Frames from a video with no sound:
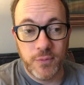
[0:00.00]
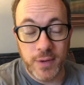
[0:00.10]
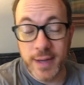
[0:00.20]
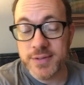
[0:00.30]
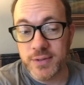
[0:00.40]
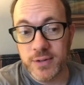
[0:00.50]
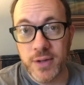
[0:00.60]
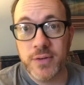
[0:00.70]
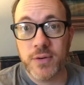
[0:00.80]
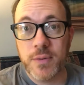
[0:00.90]
actually a little
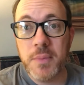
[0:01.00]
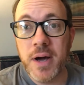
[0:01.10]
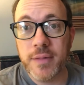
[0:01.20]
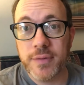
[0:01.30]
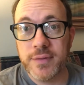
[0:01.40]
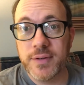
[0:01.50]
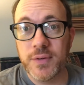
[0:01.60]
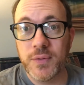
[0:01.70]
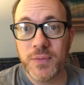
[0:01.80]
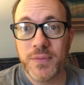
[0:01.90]
under a month
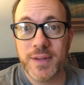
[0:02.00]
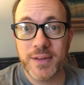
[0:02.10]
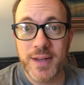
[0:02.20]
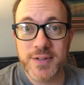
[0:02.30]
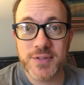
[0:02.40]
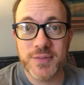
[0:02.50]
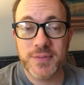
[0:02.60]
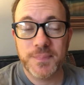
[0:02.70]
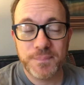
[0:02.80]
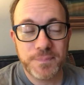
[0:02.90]
until the elections.
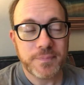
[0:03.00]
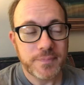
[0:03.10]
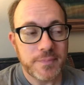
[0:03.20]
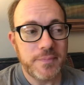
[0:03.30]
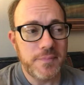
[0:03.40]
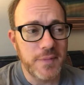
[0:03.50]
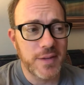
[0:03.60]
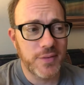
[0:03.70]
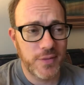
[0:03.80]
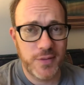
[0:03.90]

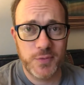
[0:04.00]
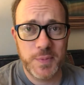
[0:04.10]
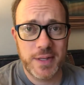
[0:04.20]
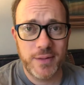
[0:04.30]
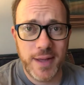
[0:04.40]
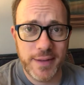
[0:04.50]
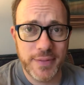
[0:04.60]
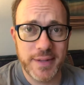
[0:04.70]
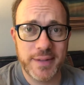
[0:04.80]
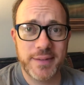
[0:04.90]
So there's been a lot of
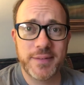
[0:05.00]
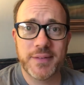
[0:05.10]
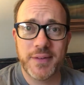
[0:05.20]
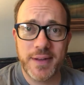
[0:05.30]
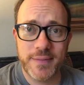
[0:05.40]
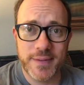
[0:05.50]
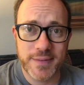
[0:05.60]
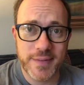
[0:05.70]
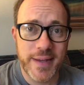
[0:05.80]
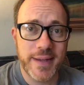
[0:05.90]
things
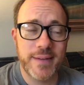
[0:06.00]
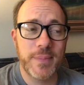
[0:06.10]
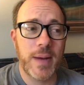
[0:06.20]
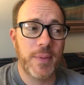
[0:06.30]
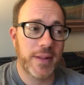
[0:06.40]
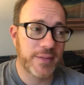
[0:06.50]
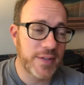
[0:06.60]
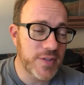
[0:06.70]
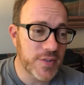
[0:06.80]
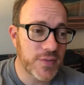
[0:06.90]
said about
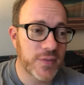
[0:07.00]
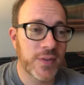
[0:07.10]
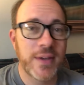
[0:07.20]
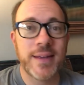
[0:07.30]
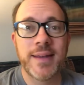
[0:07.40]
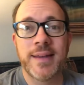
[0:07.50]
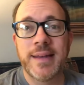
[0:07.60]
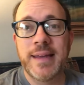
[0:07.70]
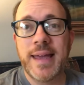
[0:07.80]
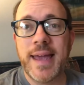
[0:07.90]
politicians,
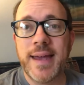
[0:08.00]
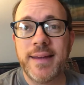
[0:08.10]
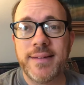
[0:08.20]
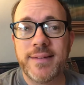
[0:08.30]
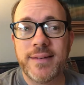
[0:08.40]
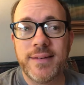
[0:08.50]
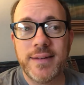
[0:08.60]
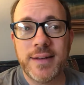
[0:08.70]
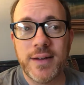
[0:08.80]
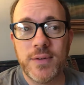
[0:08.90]
and
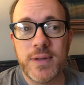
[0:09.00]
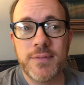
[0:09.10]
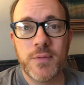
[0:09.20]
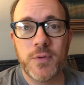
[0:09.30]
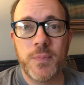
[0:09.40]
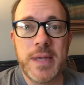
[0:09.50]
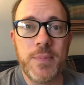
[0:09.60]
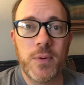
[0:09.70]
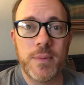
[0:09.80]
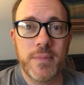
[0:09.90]
even with
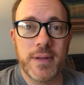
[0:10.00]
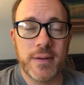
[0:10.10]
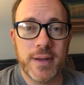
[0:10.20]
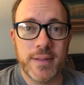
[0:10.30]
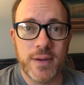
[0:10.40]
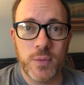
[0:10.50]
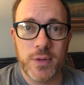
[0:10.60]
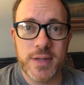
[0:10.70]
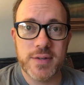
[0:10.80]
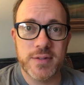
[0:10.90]
people in their
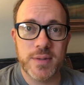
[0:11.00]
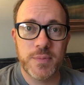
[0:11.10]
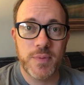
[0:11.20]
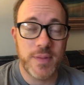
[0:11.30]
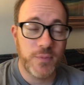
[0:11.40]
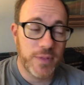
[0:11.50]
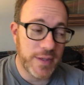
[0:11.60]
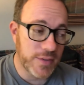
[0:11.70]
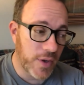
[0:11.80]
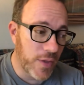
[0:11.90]
relationships with
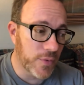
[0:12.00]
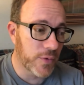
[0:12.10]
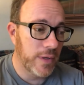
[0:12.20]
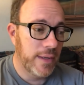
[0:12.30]
each other,